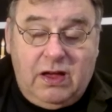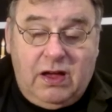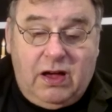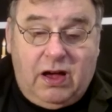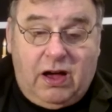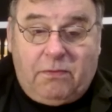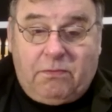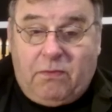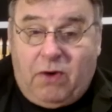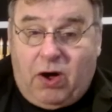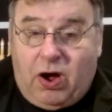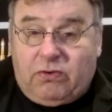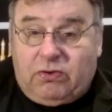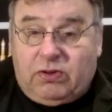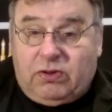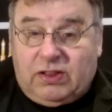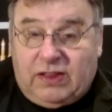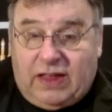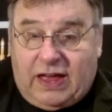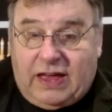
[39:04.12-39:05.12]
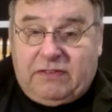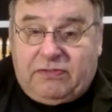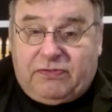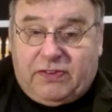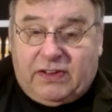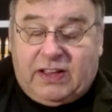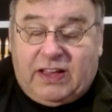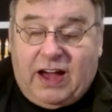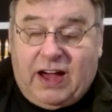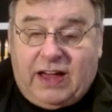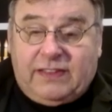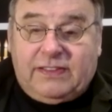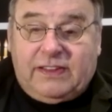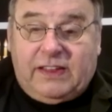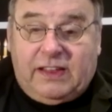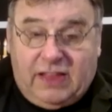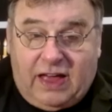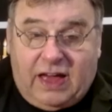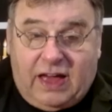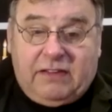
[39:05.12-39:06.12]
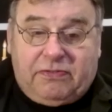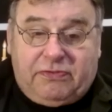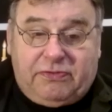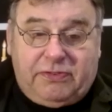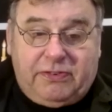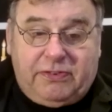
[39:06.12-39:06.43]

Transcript: A moral life, a godly life